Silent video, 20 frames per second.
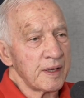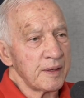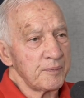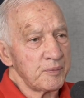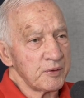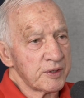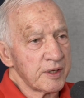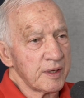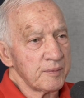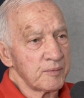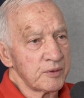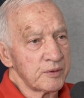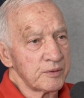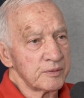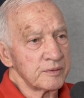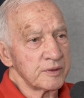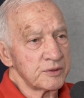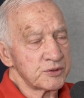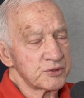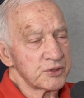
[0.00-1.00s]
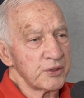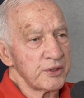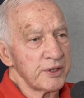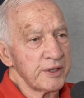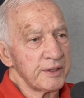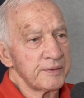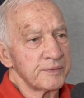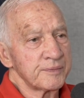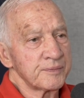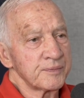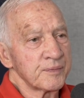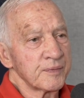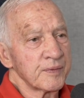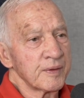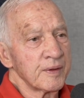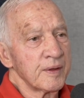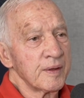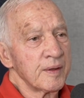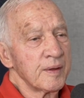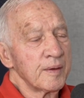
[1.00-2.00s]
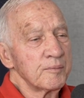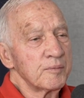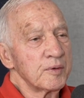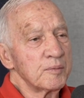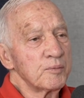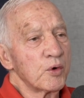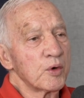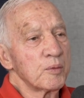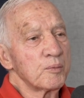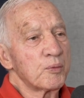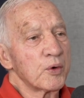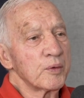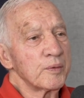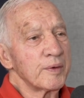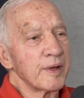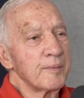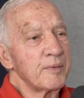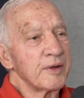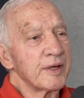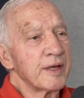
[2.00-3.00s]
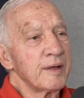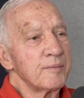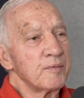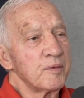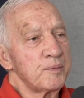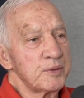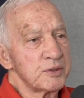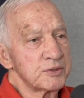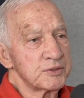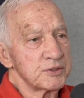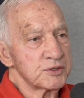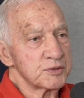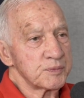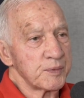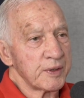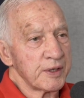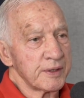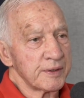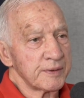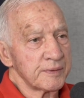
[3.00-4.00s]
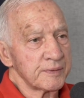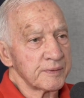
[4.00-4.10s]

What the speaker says: became an attorney, but more importantly, I became a businessman,